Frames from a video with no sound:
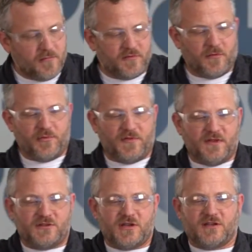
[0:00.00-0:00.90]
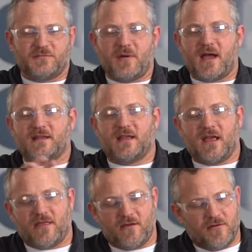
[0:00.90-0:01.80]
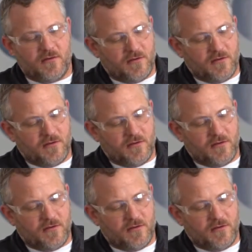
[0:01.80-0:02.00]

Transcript: So put these shells back together.